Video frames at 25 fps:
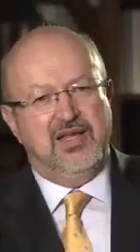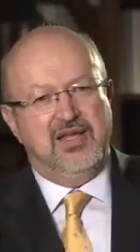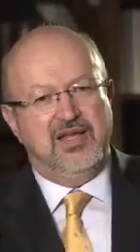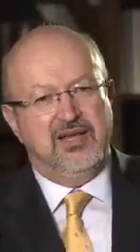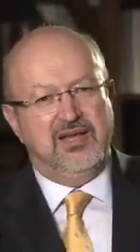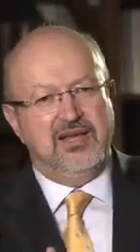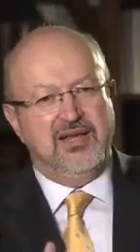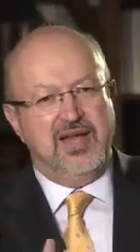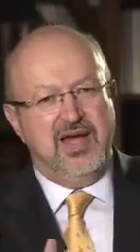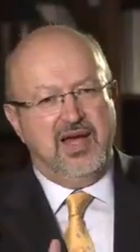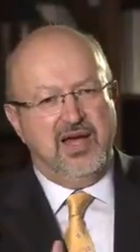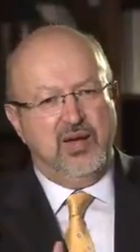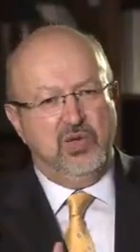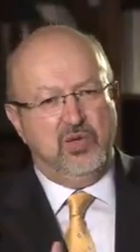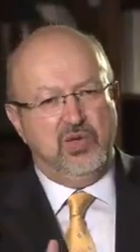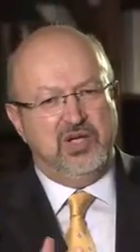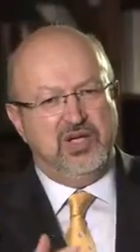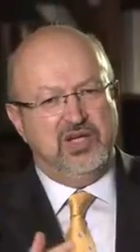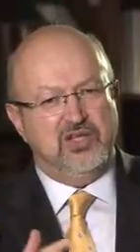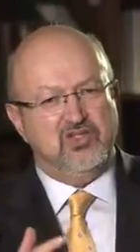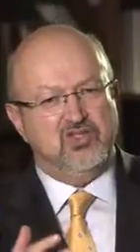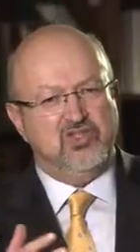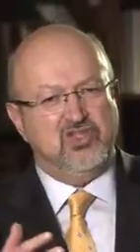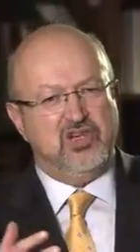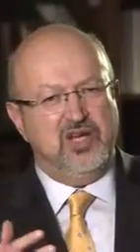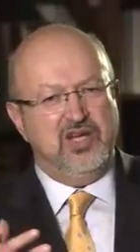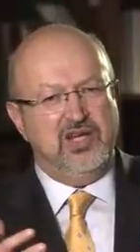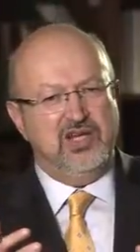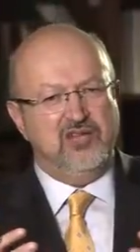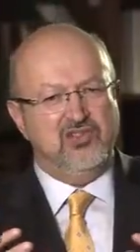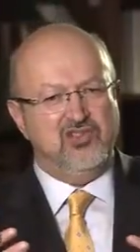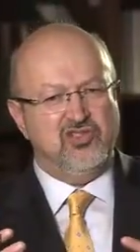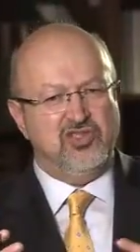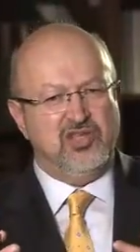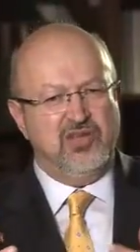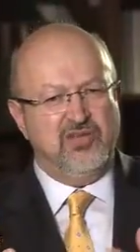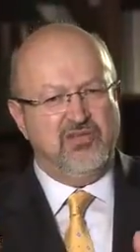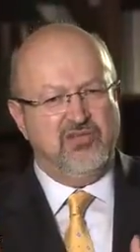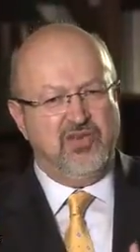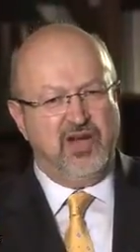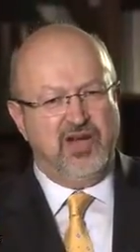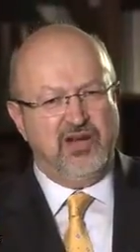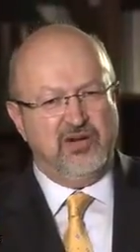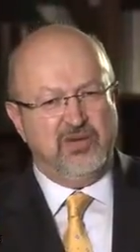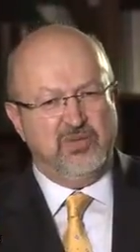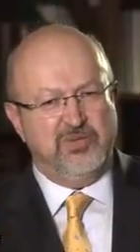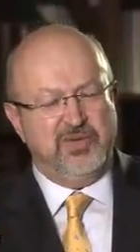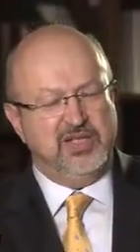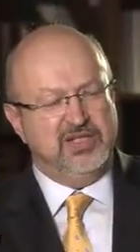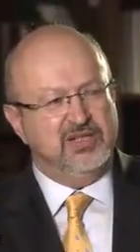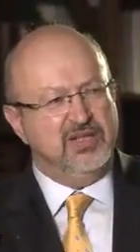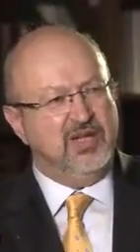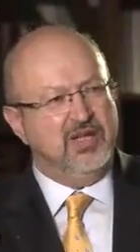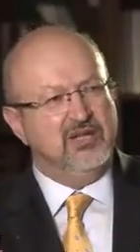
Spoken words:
Now, in a changed environment,